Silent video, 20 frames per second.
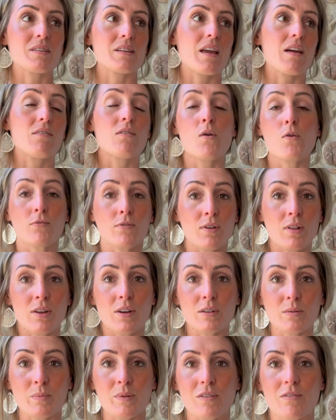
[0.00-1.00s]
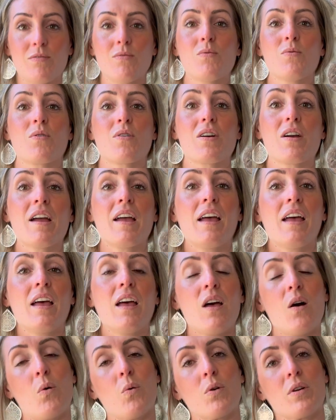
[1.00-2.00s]
have overlooked before,
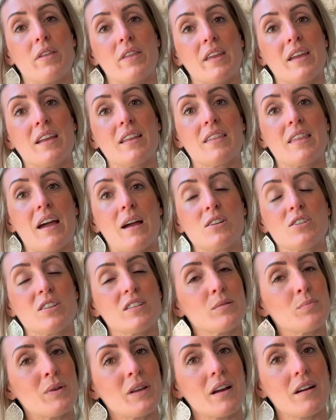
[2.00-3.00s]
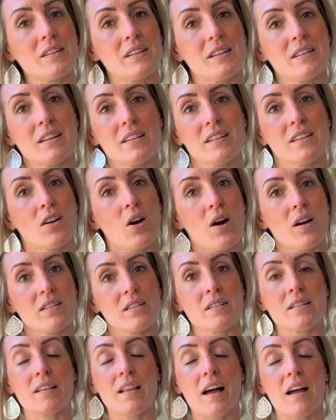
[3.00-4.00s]
or think that just because it doesn't
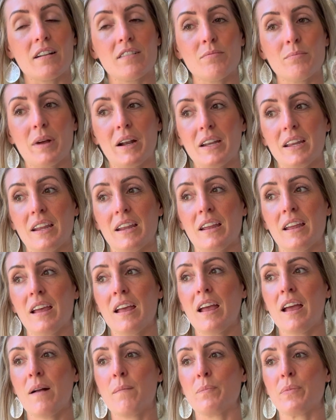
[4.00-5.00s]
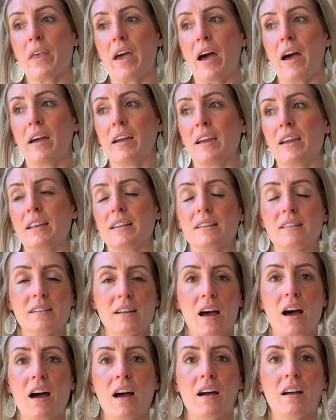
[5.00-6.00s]
cost a lot of money that it's
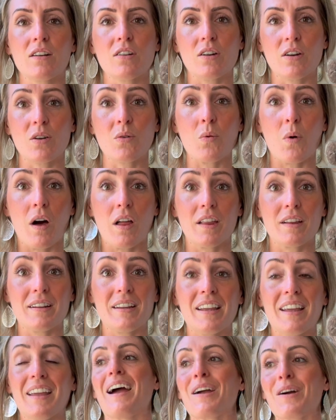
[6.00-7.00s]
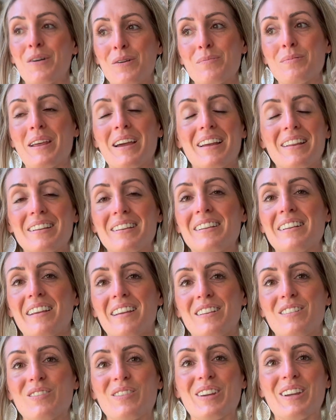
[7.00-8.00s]
not good quality. I hope that
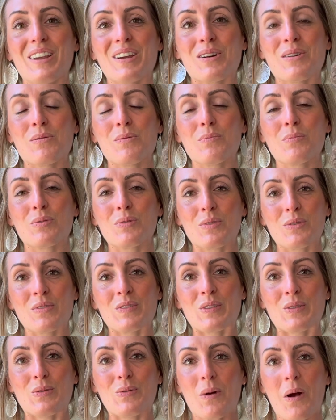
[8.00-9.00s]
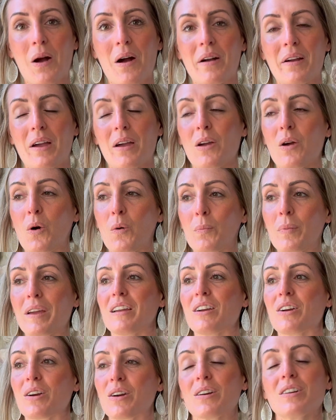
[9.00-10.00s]
today's video proves you wrong. I hope it
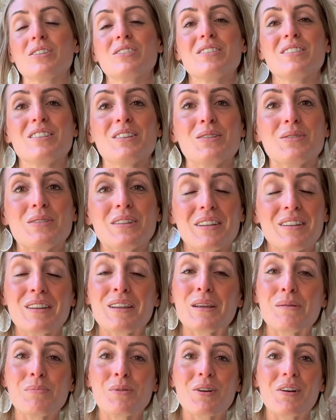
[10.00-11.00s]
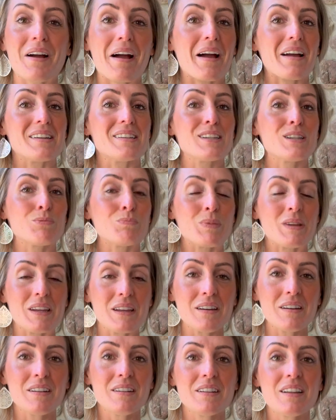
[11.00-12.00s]
encourages you to keep your eyes
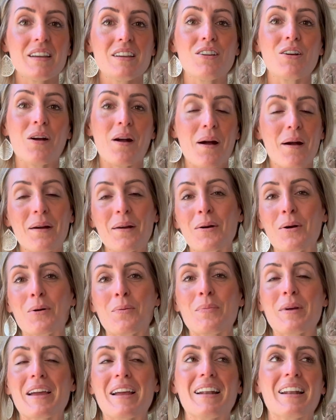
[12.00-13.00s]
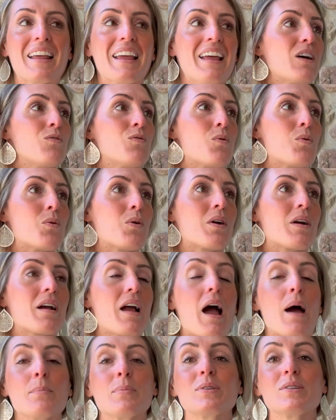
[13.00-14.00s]
peeled, your heart open for
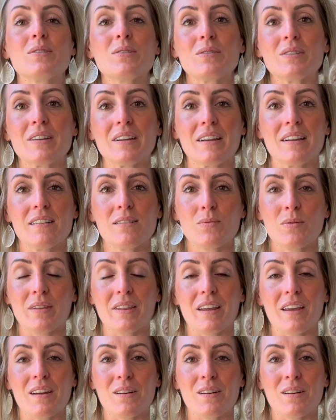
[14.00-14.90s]
opportunities when they